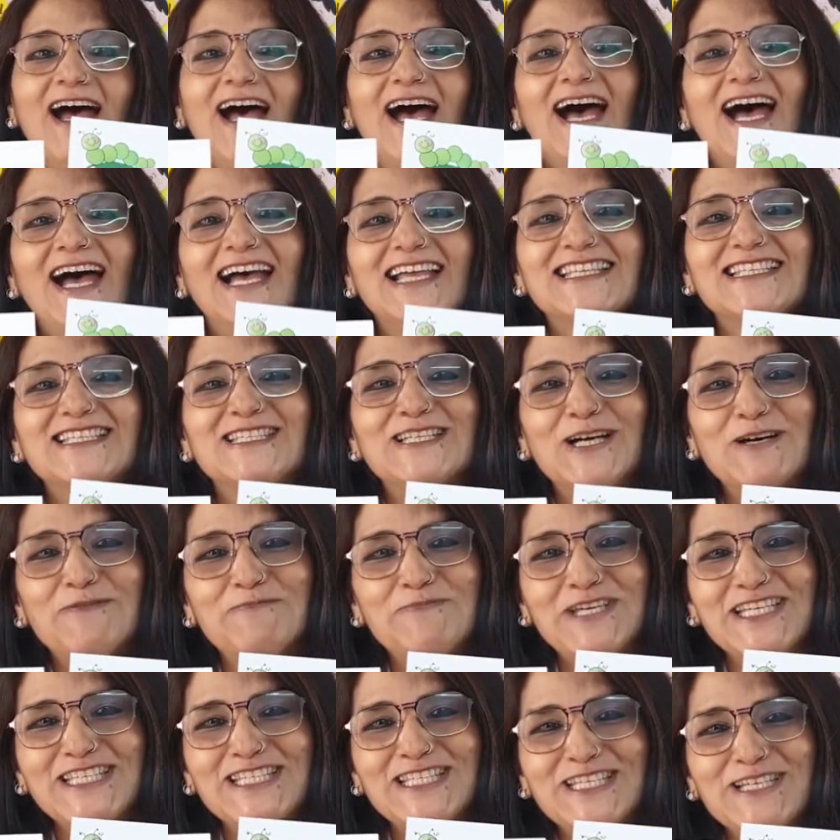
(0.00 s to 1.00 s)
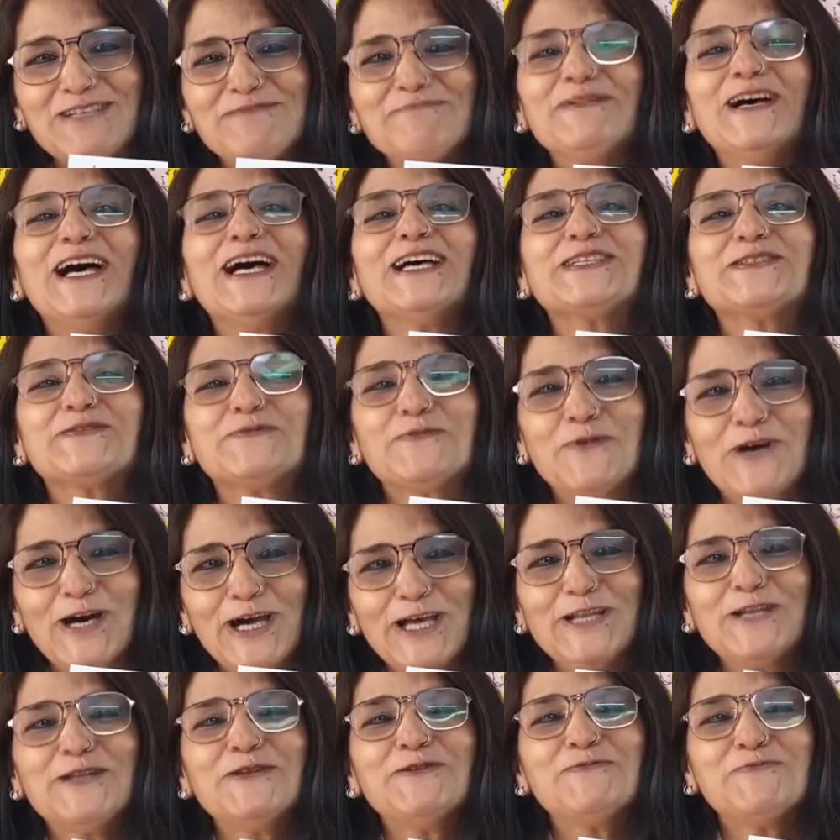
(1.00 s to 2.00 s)
And Chirpy Chip has
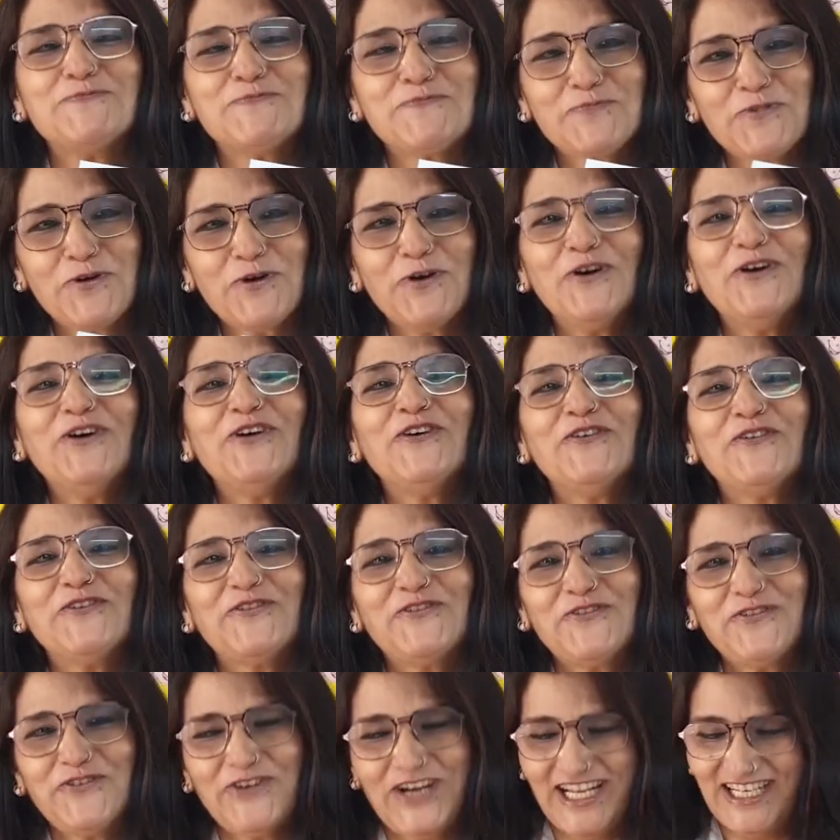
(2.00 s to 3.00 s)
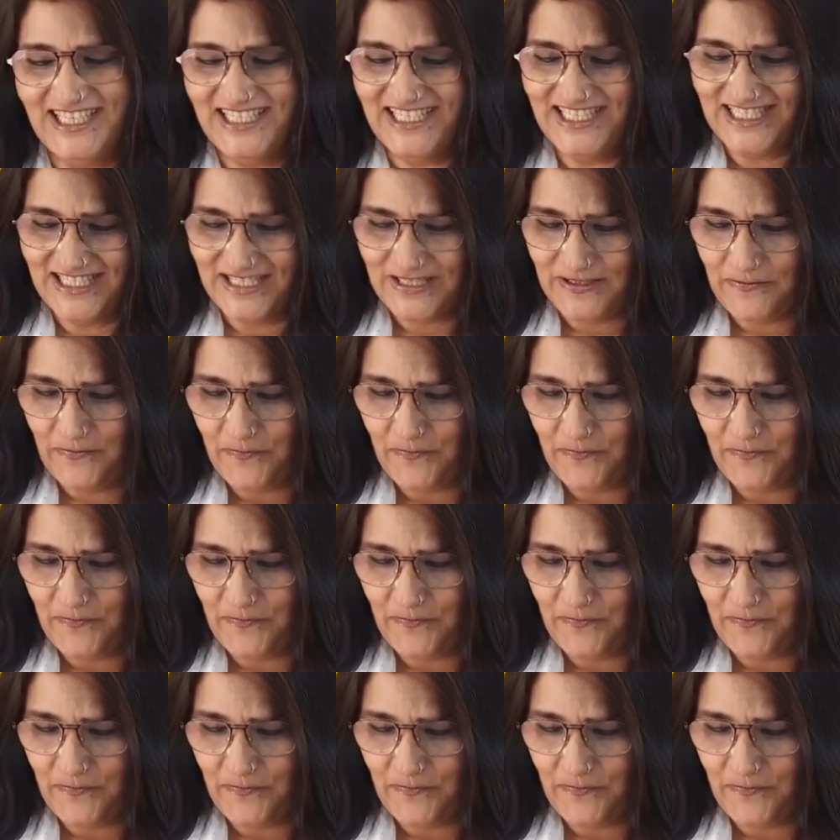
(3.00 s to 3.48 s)
one more friend.